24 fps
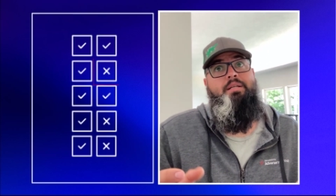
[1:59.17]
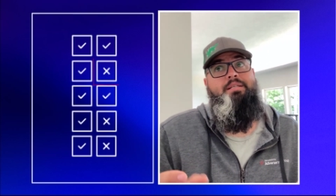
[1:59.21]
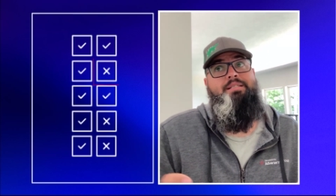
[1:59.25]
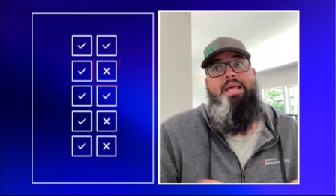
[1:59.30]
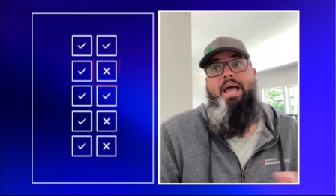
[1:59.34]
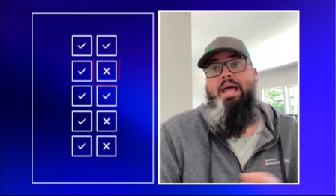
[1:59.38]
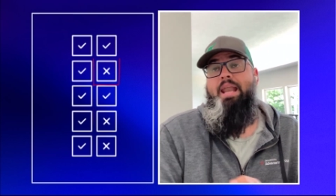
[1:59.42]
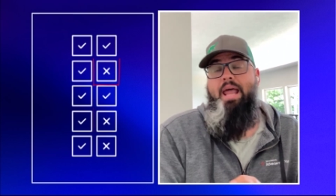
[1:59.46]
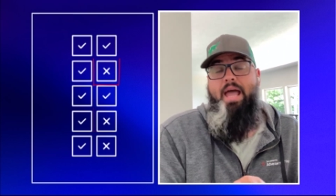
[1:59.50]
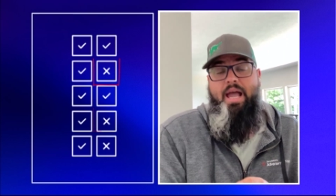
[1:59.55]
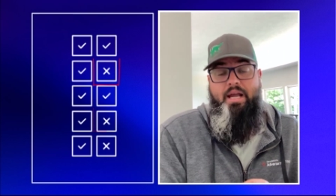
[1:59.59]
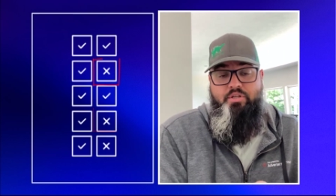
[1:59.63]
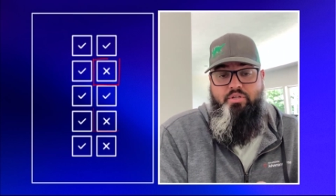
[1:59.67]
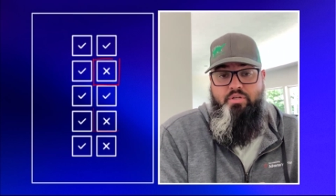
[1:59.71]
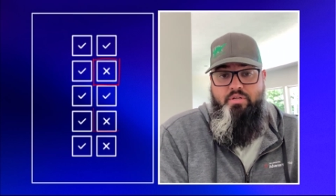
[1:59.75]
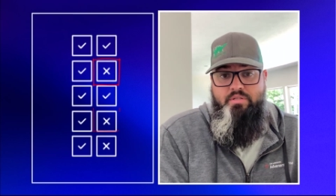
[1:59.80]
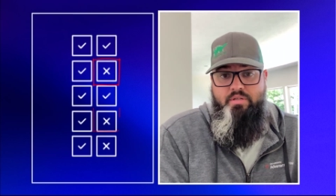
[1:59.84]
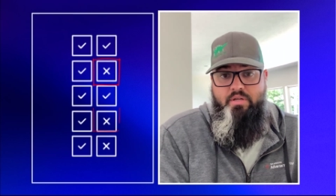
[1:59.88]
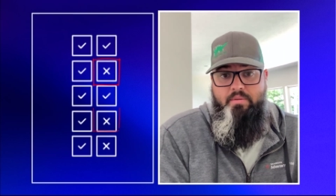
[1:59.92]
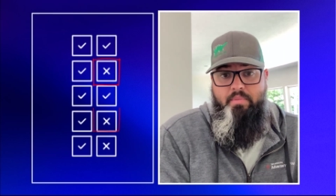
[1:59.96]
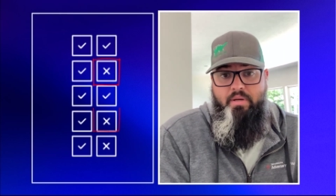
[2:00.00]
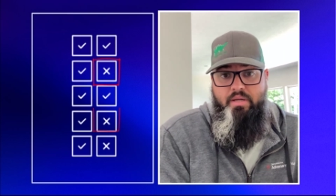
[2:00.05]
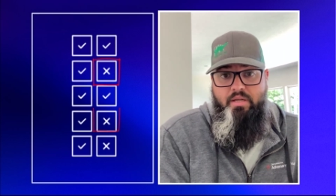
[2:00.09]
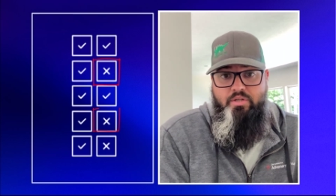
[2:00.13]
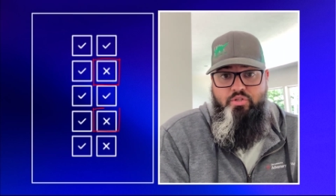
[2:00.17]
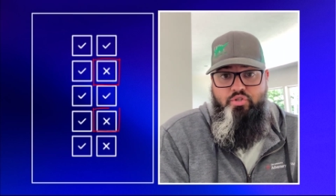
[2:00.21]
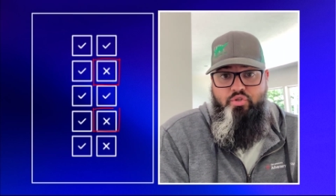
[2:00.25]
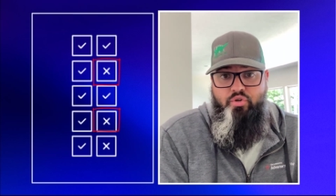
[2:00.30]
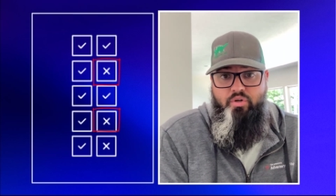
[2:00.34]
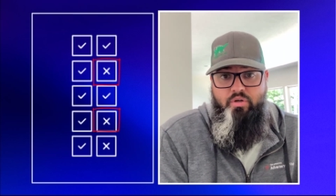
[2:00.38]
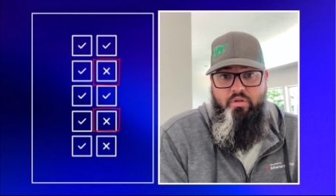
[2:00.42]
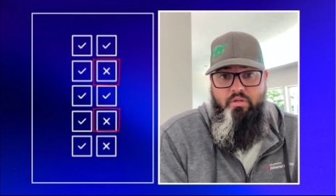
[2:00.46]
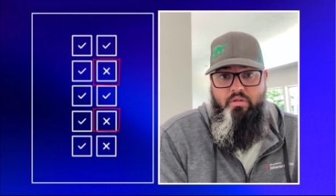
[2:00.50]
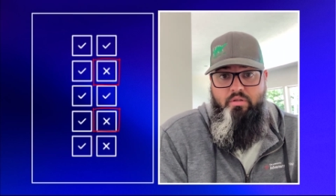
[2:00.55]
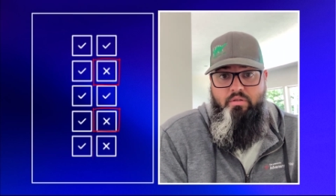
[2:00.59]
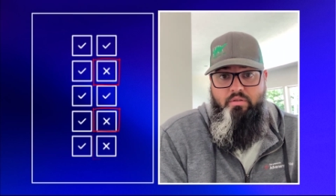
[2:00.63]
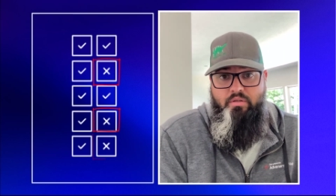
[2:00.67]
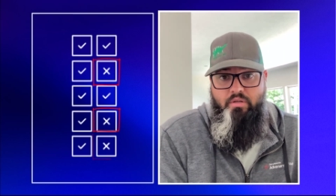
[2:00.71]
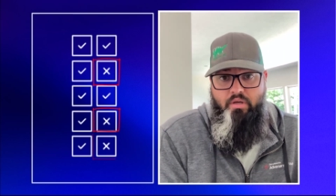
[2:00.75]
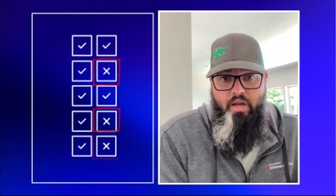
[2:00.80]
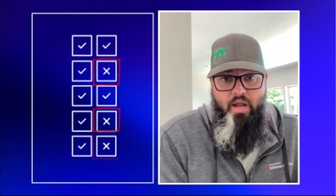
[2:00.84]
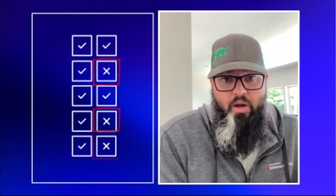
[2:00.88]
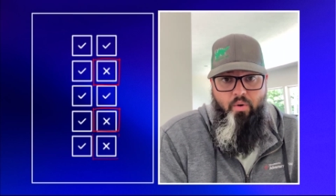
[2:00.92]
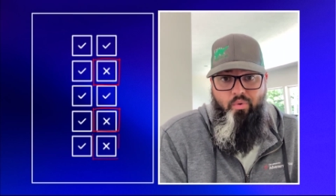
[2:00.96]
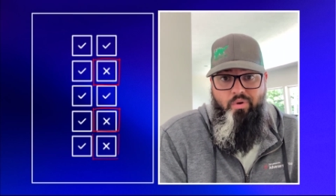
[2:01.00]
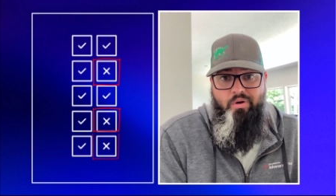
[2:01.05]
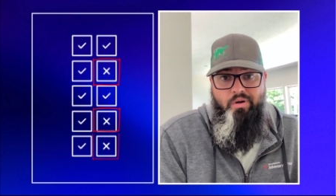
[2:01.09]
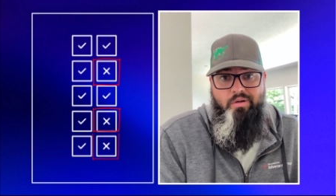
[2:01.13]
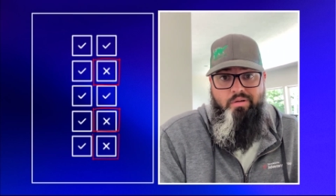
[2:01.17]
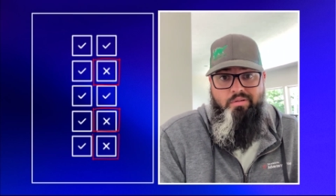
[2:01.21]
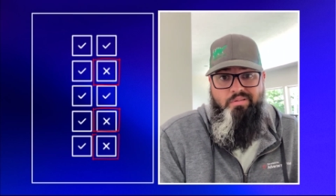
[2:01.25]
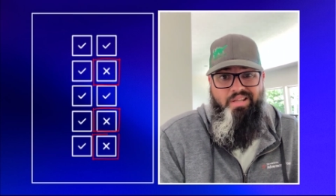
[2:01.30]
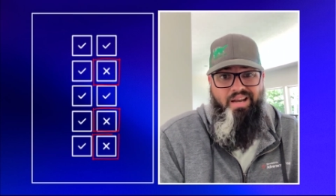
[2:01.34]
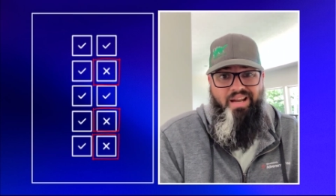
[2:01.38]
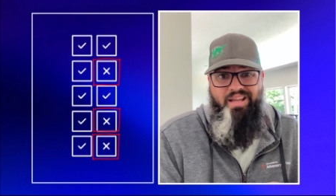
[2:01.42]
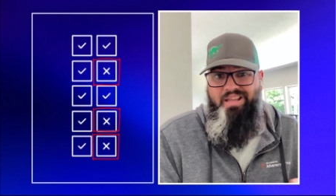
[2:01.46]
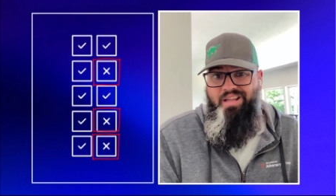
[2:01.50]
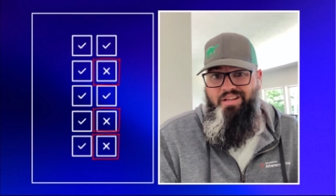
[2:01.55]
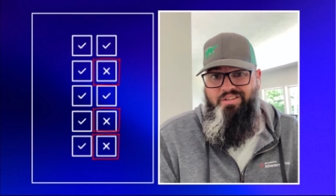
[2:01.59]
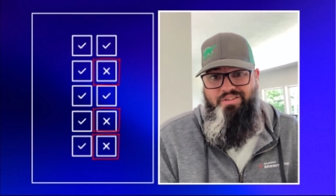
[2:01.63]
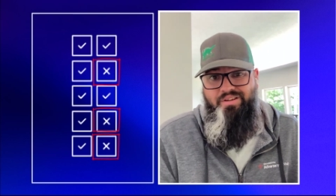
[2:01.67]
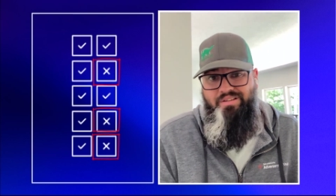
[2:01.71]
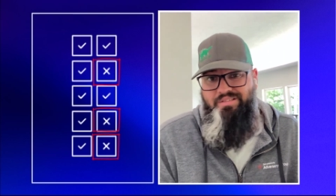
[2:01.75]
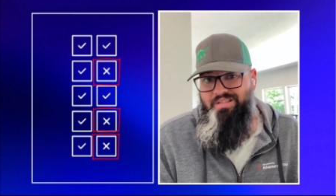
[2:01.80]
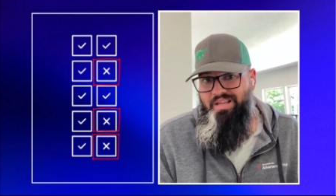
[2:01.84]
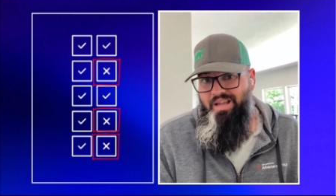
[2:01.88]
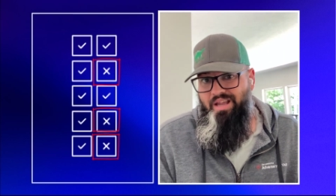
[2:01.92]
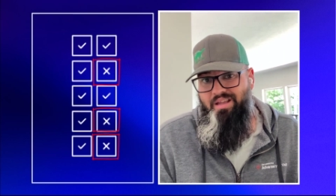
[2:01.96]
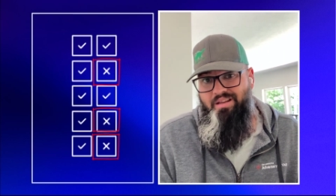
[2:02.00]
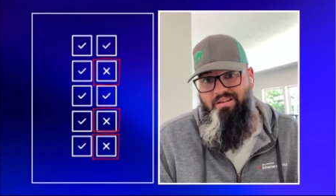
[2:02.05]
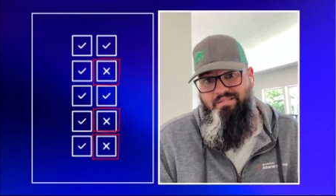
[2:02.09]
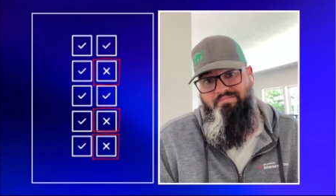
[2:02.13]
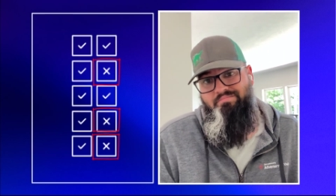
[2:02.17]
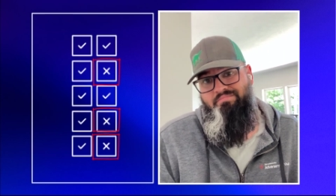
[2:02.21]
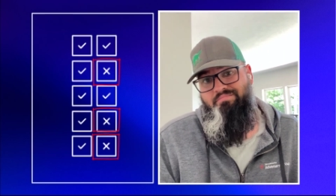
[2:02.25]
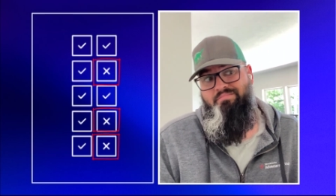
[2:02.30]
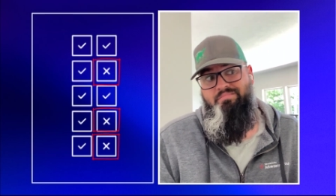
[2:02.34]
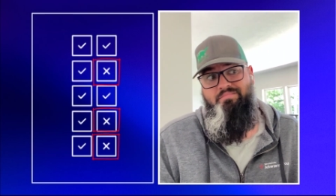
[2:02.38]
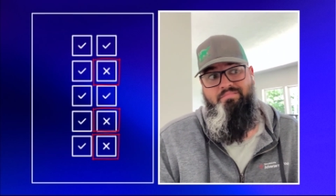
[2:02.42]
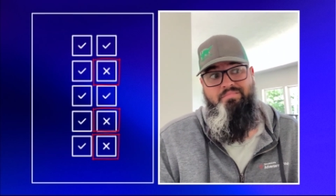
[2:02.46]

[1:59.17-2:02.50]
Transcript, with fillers: 10 actions on my internal network. Did I catch all 10?